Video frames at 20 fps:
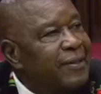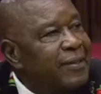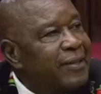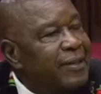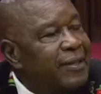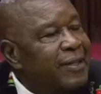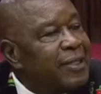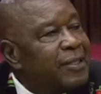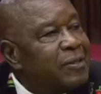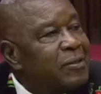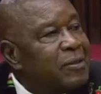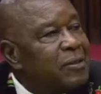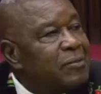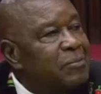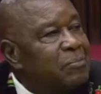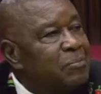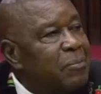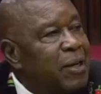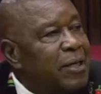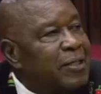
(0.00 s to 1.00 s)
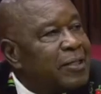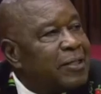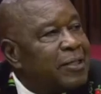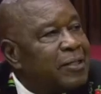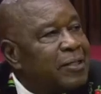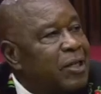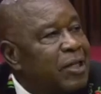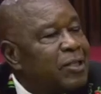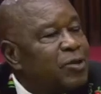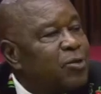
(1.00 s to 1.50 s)
this March
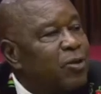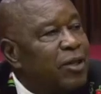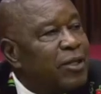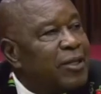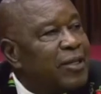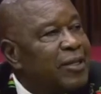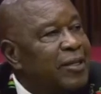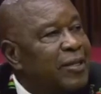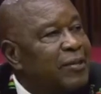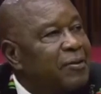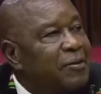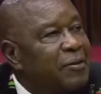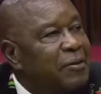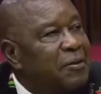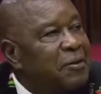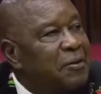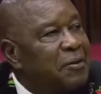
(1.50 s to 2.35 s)
31 thing